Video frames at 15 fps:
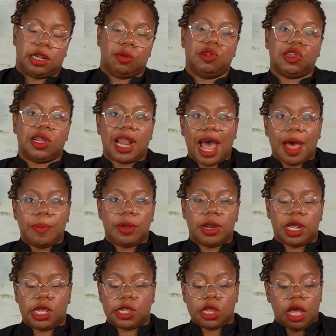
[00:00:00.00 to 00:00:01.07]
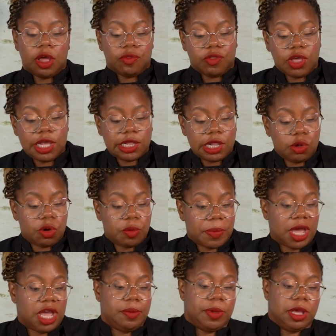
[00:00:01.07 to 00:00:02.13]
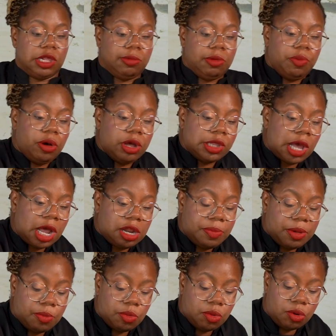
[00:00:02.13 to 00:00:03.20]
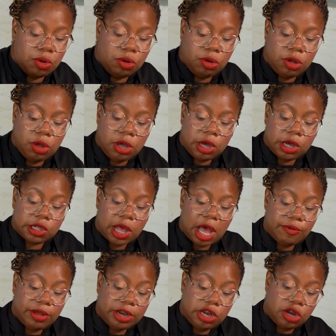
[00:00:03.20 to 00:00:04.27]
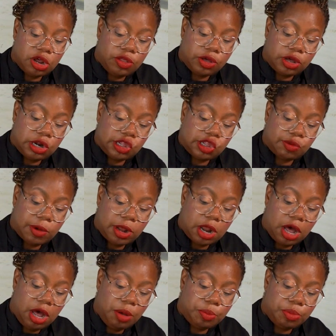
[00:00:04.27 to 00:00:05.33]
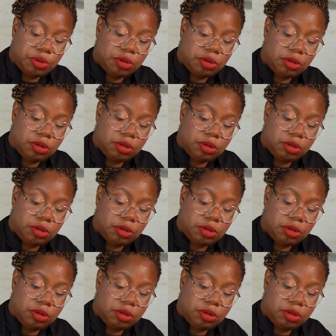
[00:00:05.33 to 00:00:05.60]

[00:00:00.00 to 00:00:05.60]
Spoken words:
And what's going to happen is these little babies, we put a tiny bit more because I already know they're going to swell up.